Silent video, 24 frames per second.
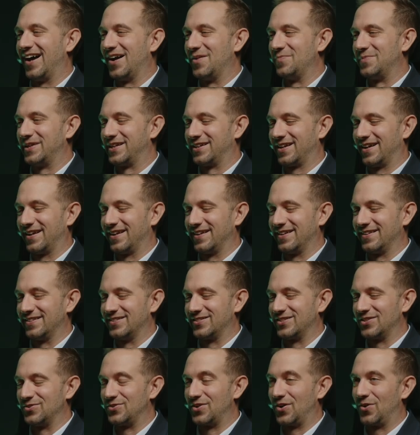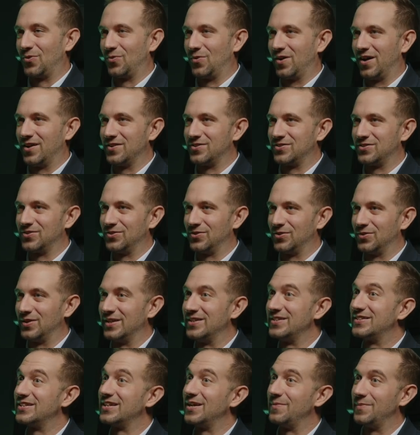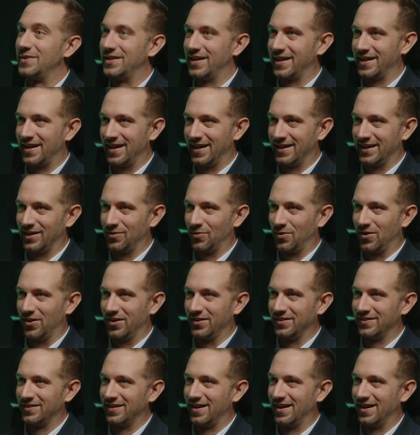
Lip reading: Because you don't want to intimidate anyone.